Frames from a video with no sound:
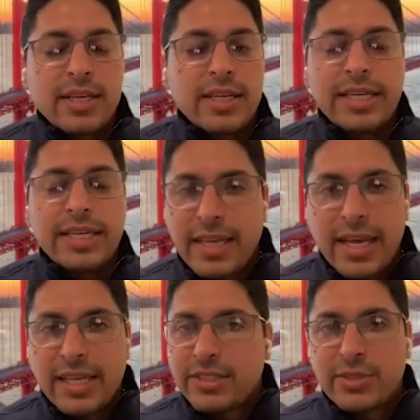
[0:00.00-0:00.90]
It
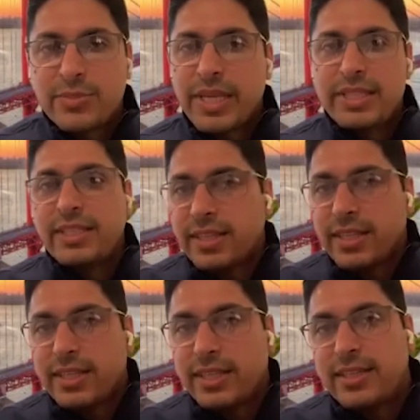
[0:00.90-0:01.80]
has just
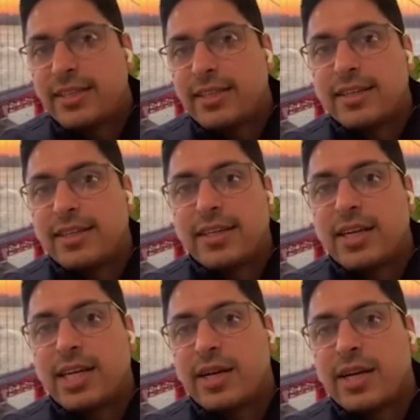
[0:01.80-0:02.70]
basically
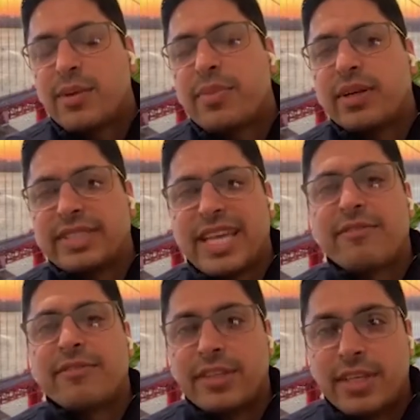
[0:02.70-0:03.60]
encompassed
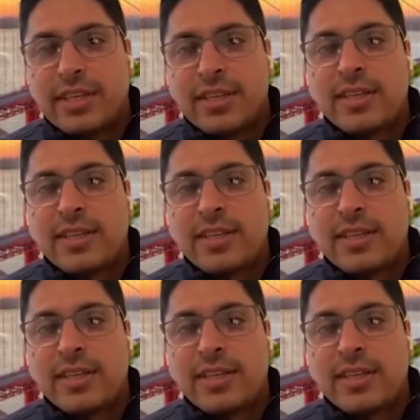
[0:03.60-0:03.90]
everything.